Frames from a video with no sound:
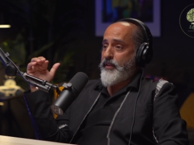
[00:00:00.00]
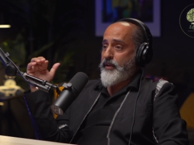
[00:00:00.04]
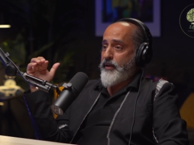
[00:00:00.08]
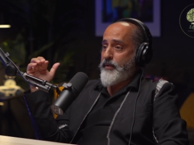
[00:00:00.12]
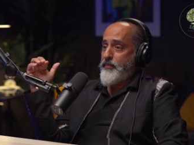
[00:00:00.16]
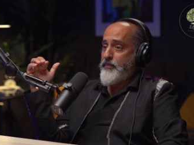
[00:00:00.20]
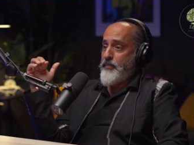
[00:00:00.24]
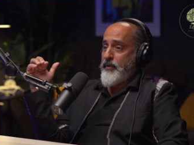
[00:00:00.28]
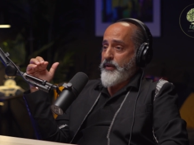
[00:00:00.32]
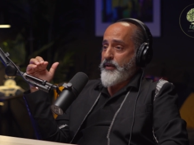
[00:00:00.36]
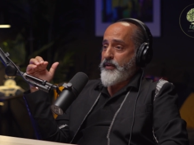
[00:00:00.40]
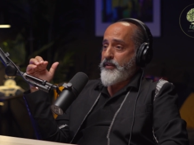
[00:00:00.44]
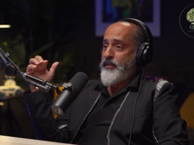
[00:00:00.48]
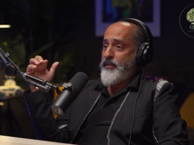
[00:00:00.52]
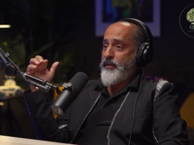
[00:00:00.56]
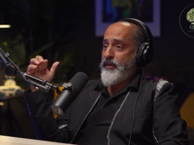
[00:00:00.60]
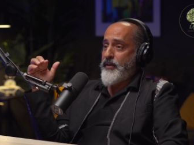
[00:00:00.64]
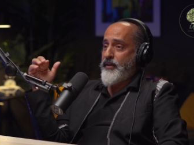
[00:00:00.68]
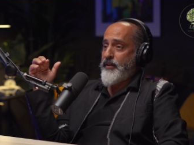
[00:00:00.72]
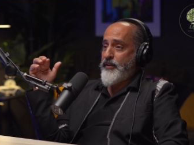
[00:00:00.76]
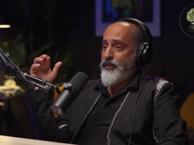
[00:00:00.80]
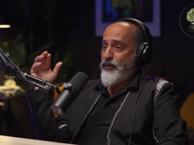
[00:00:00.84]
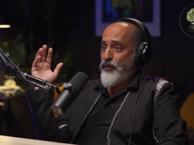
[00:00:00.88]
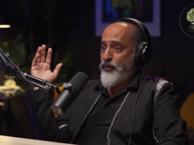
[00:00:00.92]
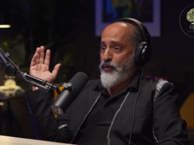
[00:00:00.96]
them. They
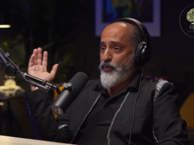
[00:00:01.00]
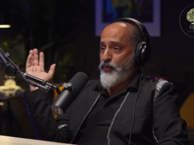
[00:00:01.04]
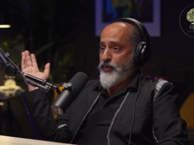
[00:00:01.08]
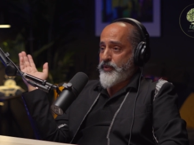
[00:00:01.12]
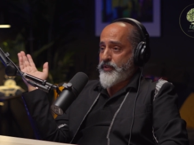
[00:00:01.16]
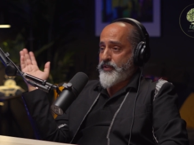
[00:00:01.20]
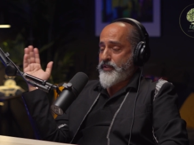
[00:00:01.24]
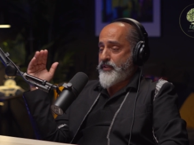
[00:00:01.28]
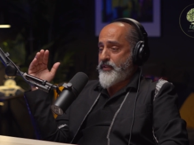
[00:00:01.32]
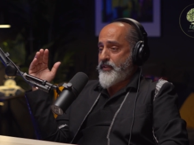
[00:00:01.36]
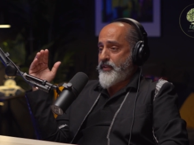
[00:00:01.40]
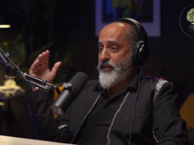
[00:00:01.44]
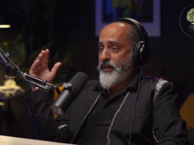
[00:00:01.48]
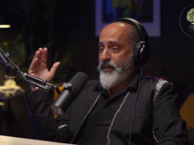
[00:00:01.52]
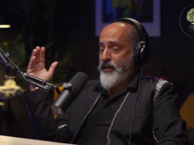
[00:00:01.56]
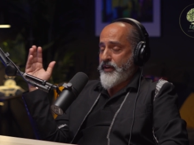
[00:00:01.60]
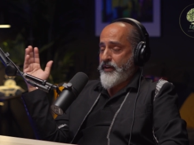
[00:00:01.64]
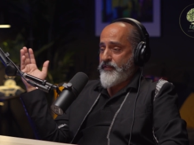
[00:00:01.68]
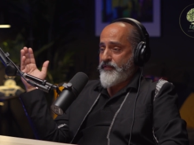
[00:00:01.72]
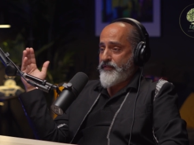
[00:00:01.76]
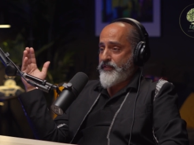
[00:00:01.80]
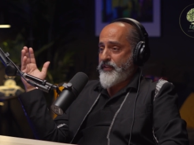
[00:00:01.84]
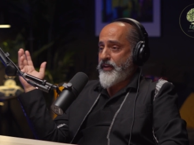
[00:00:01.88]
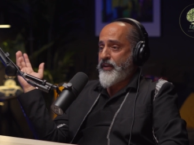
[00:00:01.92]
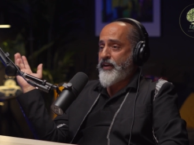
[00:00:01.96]
are always. They oh,
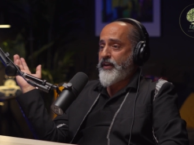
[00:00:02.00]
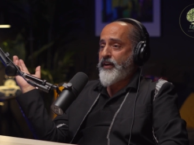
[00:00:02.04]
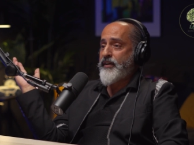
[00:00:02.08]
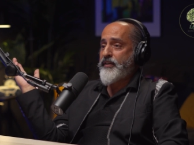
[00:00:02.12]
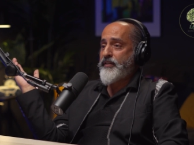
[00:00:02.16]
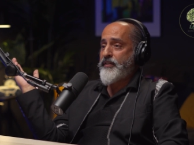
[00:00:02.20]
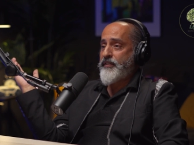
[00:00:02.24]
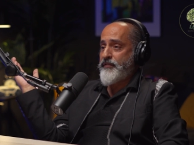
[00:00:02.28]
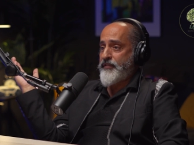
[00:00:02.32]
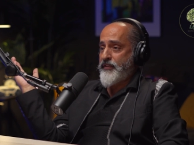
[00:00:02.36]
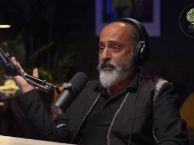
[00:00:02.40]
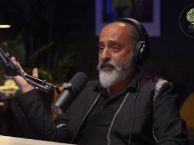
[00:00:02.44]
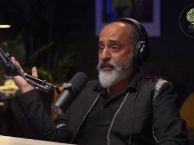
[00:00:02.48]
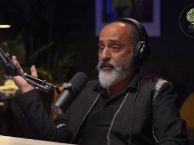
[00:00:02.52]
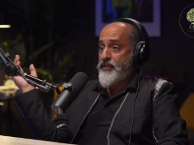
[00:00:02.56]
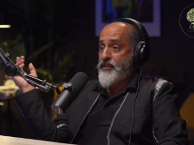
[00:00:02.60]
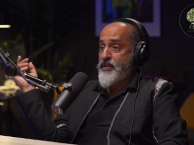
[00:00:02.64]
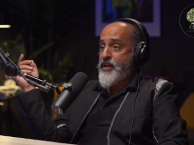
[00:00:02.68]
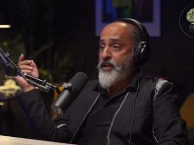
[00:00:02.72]
have their activities.